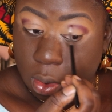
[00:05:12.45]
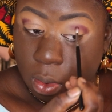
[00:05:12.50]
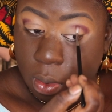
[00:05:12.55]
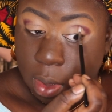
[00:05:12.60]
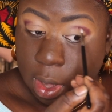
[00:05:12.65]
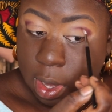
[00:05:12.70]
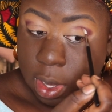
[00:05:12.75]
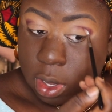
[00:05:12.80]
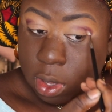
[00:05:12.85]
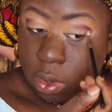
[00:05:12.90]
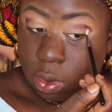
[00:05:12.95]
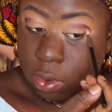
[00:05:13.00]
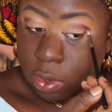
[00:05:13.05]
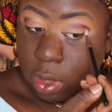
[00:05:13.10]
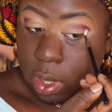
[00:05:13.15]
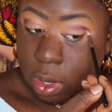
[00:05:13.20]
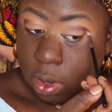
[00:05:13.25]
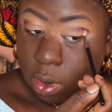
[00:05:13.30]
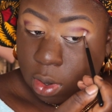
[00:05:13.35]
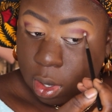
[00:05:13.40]
when
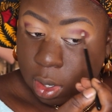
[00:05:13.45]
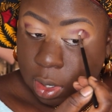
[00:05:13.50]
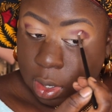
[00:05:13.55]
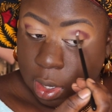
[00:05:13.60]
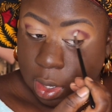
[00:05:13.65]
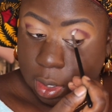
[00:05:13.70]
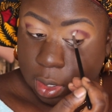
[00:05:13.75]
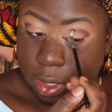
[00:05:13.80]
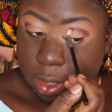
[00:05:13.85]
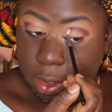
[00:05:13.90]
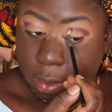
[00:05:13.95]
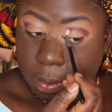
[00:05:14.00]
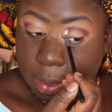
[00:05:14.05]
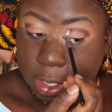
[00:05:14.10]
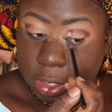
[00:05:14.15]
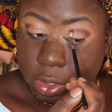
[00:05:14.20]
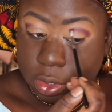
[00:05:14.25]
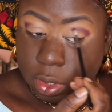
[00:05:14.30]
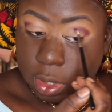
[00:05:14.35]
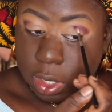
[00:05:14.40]
using dark colors,
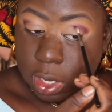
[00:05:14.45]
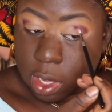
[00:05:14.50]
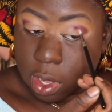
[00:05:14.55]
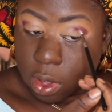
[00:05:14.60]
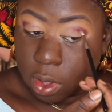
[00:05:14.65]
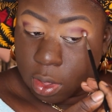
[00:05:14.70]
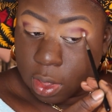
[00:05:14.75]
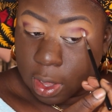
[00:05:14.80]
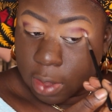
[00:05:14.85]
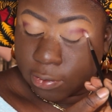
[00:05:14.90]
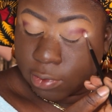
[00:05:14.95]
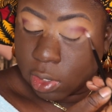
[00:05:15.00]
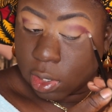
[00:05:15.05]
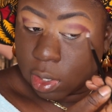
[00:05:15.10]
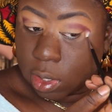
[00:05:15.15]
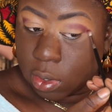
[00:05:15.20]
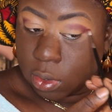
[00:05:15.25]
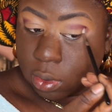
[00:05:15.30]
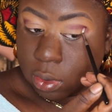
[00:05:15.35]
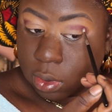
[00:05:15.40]
make sure that you
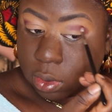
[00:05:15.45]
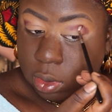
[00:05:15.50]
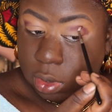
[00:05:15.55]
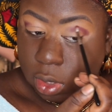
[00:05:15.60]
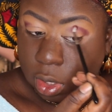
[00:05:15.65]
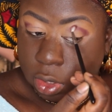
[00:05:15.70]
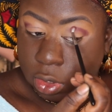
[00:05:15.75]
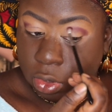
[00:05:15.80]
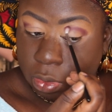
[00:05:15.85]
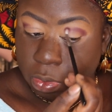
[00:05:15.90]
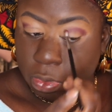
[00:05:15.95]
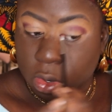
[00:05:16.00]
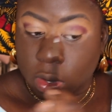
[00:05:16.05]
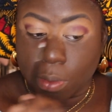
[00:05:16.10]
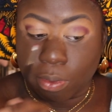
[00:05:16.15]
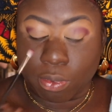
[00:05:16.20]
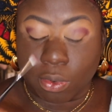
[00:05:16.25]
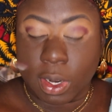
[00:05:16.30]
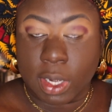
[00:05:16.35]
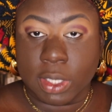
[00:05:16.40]
definitely use a small
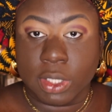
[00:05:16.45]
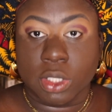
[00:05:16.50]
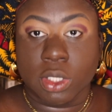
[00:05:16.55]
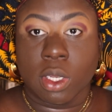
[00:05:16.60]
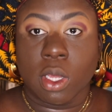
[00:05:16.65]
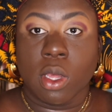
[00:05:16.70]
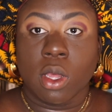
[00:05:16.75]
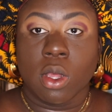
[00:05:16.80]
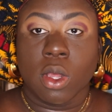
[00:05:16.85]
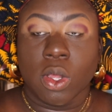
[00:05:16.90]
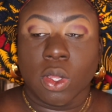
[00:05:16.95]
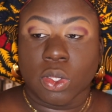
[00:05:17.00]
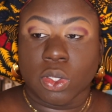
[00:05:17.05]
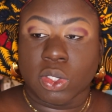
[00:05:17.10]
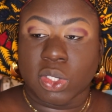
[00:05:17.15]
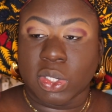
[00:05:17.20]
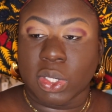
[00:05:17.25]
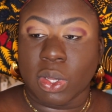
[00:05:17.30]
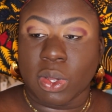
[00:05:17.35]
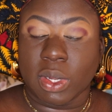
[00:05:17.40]
brush
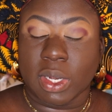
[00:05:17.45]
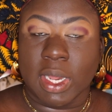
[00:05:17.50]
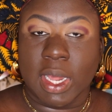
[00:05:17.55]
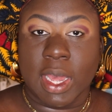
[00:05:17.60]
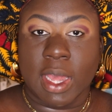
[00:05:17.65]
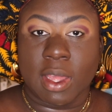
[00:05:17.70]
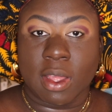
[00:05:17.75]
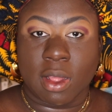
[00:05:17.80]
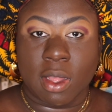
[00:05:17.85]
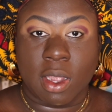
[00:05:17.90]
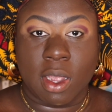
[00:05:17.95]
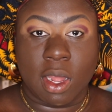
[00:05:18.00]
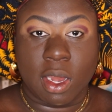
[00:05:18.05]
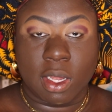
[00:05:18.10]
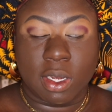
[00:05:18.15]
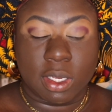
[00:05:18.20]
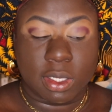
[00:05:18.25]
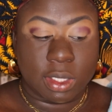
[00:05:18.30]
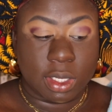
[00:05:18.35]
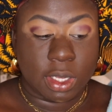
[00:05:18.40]
so that the
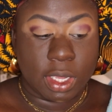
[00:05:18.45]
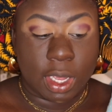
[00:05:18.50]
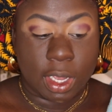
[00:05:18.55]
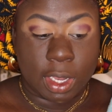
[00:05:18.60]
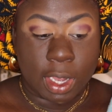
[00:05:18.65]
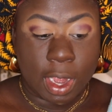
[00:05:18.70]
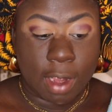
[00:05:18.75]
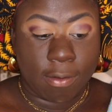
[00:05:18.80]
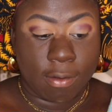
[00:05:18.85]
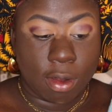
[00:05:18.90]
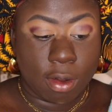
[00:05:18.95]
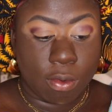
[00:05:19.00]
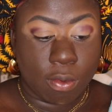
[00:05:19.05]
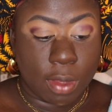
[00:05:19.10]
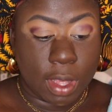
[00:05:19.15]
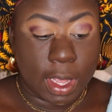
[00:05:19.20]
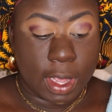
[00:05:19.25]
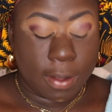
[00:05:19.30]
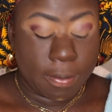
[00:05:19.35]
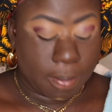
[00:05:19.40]
color doesn't get carried
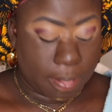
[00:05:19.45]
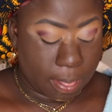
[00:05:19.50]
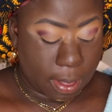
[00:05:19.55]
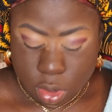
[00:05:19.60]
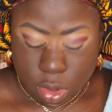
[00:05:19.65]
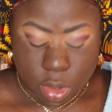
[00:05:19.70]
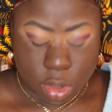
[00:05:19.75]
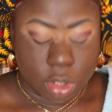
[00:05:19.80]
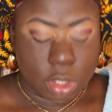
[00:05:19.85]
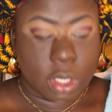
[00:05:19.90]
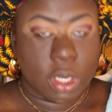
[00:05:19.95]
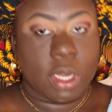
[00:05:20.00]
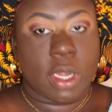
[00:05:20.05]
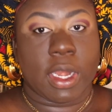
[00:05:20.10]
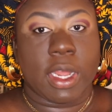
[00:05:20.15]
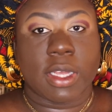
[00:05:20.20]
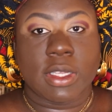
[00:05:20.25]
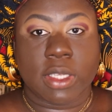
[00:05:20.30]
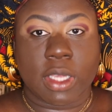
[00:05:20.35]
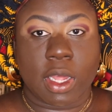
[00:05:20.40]
away. So the
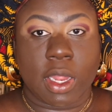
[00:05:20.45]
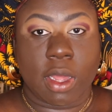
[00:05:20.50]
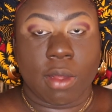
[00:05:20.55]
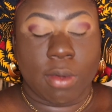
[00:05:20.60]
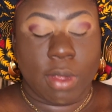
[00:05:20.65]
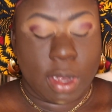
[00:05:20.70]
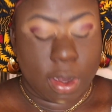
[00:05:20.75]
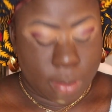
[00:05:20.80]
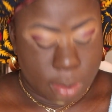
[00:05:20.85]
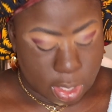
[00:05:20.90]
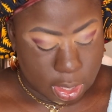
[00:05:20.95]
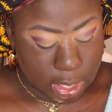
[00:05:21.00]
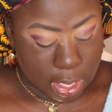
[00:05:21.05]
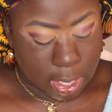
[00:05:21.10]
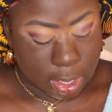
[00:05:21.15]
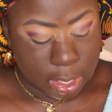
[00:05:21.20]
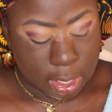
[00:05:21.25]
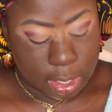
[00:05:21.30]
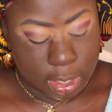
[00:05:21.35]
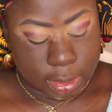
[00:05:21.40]
next color I'm going to be
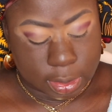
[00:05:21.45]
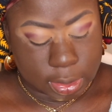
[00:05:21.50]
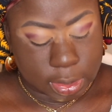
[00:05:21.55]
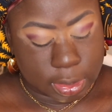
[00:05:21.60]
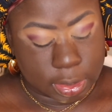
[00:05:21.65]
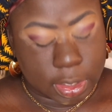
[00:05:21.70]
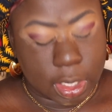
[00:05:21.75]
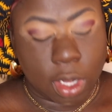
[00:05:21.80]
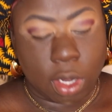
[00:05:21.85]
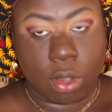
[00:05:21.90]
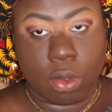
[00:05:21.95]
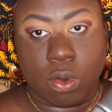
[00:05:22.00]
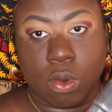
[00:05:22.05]
taking is this color